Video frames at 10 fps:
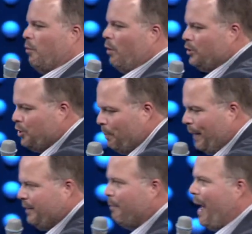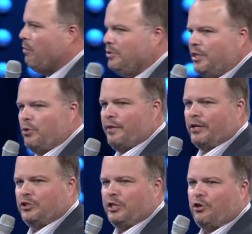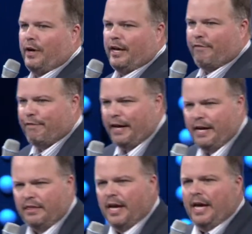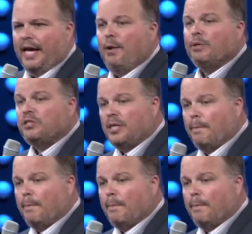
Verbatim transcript: their worship at the mountain or their syncretic faith. He was